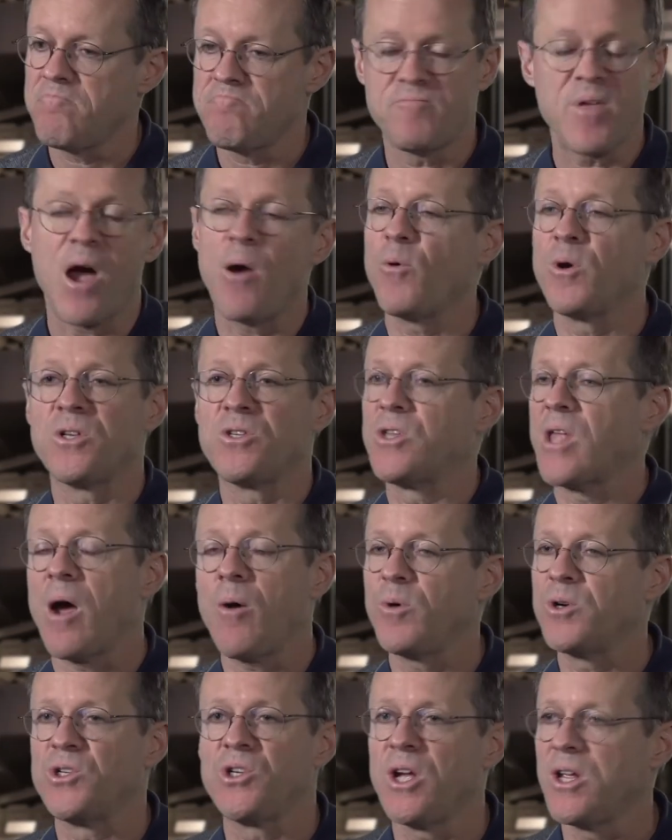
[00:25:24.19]
that
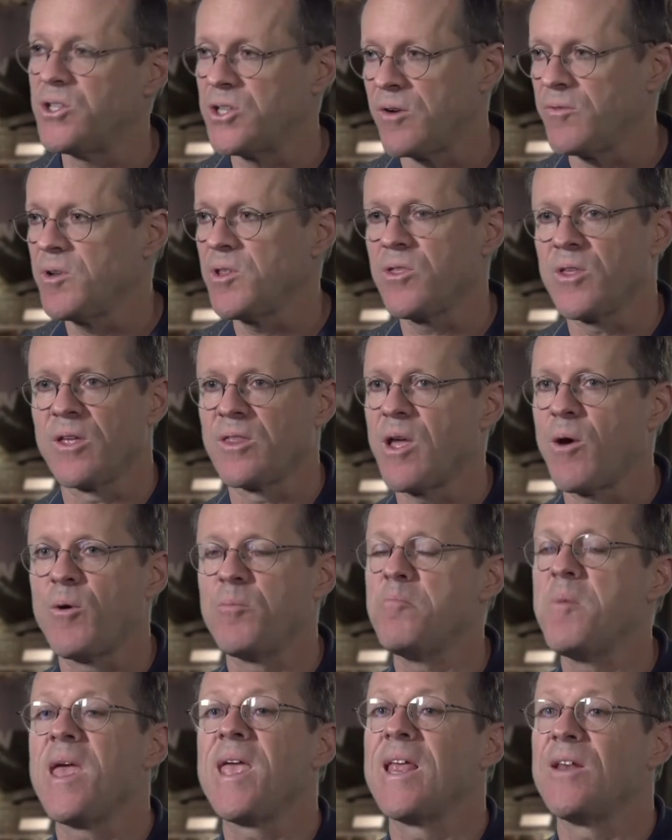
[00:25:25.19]
would change everything. That
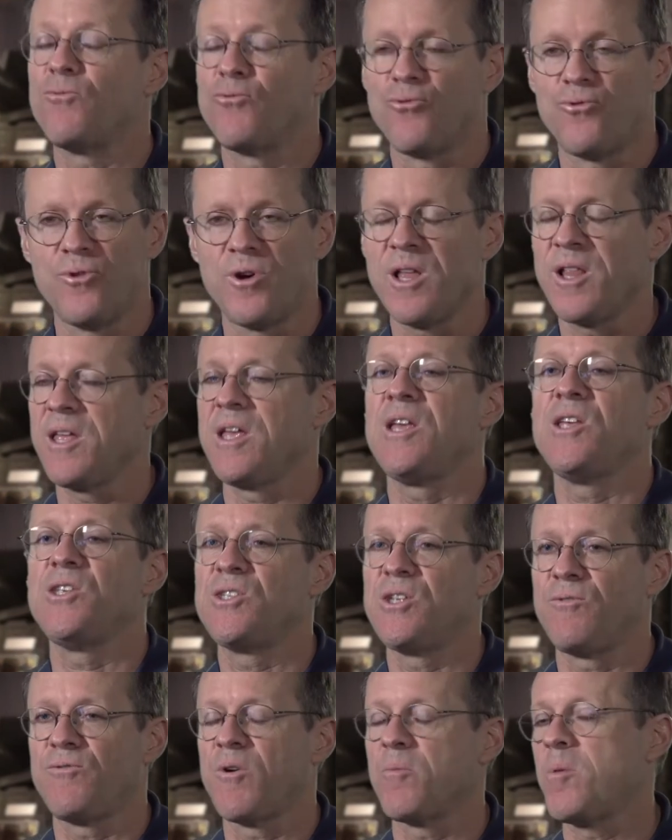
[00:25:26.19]
would make it really
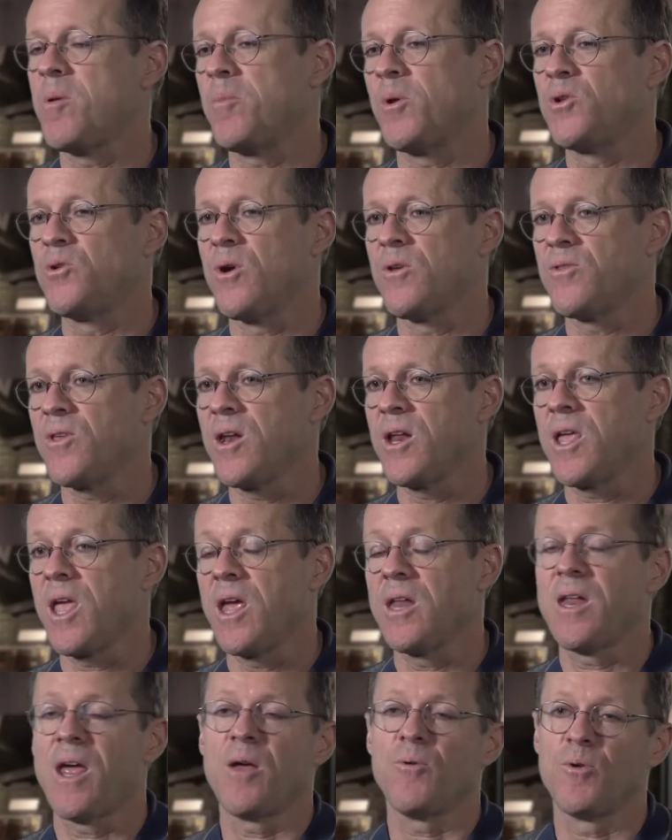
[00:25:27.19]
easy for people to
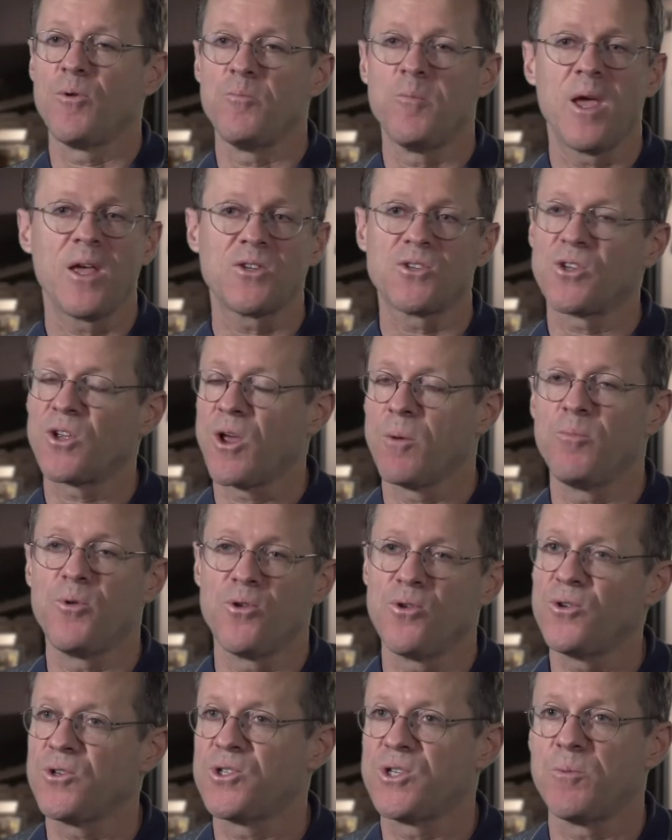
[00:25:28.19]
authenticate, and would make
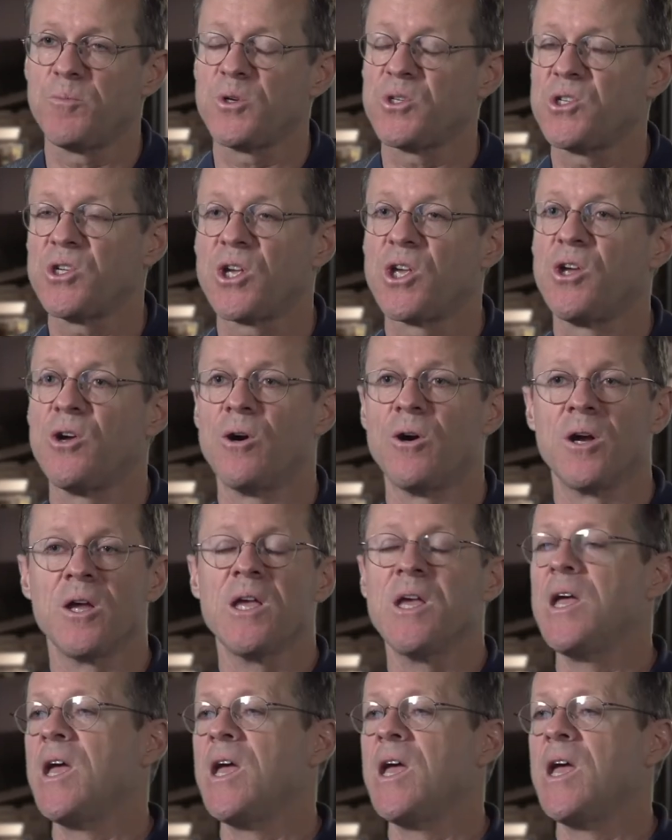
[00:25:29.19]
computers super secure,